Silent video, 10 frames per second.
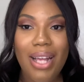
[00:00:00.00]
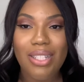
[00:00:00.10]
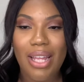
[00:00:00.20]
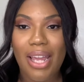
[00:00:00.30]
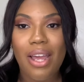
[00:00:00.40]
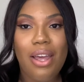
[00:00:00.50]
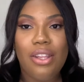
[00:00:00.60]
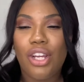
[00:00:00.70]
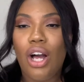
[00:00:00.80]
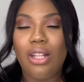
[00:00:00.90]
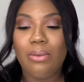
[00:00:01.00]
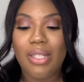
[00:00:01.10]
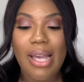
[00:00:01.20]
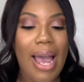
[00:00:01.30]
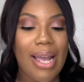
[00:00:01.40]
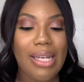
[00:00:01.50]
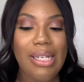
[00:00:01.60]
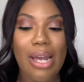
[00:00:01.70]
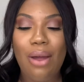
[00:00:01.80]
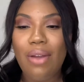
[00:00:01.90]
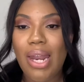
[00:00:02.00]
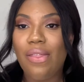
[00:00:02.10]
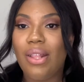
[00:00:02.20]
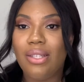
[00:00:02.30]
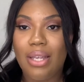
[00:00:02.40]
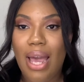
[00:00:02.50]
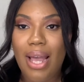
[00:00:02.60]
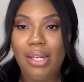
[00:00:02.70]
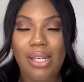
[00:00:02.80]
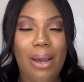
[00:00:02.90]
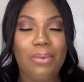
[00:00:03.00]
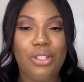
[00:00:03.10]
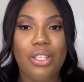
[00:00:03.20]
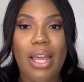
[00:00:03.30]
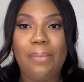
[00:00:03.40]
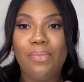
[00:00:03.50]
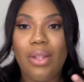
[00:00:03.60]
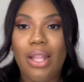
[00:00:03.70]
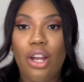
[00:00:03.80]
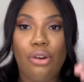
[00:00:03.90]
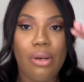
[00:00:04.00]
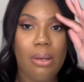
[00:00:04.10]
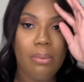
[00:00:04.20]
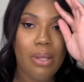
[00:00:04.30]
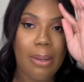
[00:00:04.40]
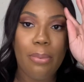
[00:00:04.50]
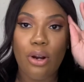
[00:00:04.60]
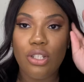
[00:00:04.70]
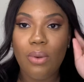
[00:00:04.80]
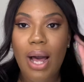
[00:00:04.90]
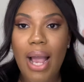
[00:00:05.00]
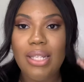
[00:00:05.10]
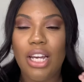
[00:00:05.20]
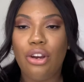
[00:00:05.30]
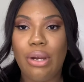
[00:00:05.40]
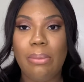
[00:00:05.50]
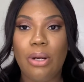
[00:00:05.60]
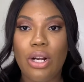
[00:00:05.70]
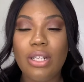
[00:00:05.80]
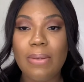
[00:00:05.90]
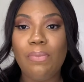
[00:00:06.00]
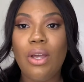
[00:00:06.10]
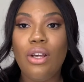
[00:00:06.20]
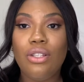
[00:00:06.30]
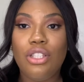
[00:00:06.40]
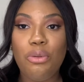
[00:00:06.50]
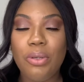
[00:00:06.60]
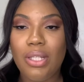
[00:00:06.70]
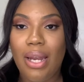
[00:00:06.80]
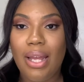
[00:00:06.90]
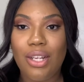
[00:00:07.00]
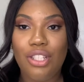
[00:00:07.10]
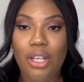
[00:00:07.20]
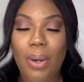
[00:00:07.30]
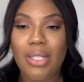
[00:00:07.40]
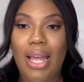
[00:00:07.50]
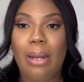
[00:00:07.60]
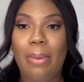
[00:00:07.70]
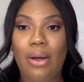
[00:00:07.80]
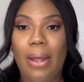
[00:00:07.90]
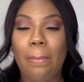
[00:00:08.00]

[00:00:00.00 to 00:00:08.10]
Like the color was khaki. I don't have anything that's khaki. I was just like, like a green, like purse-wise, like a green purse. Super stunning. So excited about it.